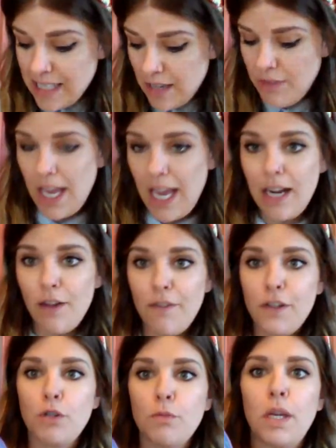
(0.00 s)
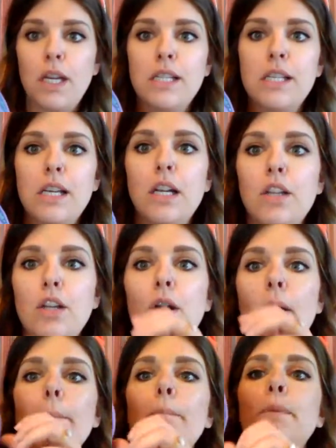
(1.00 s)
of the 8 official planets, another
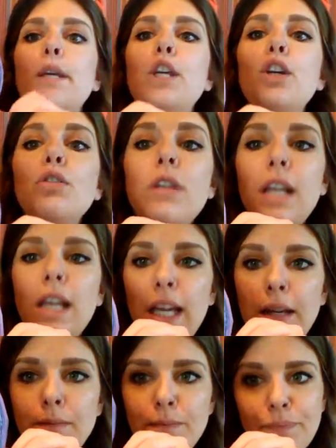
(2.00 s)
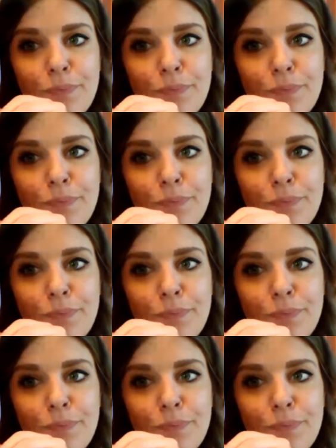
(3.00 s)
beauty,